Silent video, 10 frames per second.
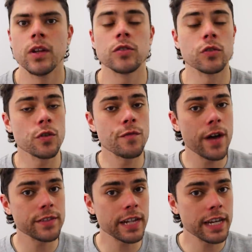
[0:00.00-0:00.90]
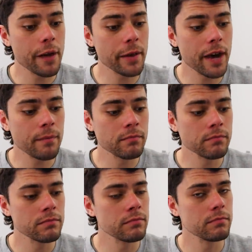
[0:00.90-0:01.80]
So, so Father's Day coming up,
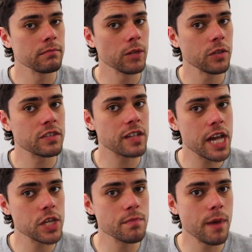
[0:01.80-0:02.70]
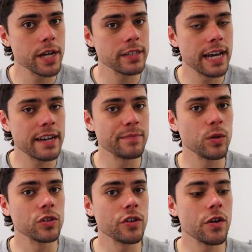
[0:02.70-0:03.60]
not saying you buy your dad a
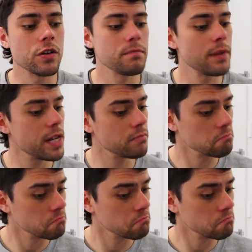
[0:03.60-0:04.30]
ball deodorant, but